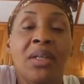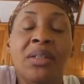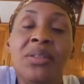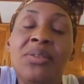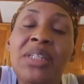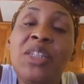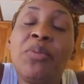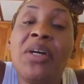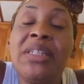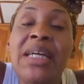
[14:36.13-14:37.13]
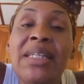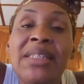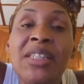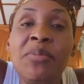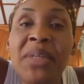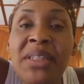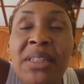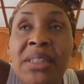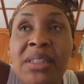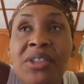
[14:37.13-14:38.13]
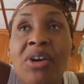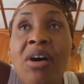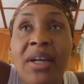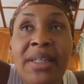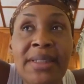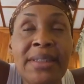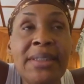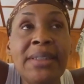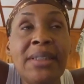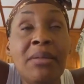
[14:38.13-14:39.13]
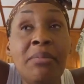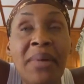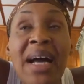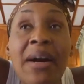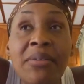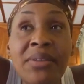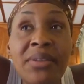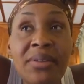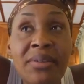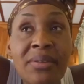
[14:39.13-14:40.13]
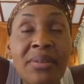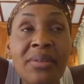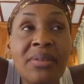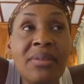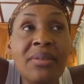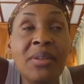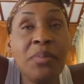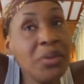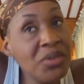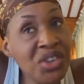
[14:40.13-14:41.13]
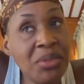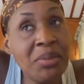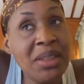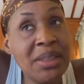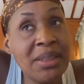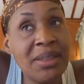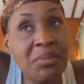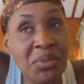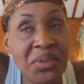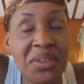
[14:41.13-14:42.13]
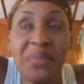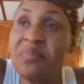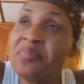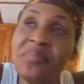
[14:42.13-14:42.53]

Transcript: Today's broadcast is basically talking about the post she made this morning.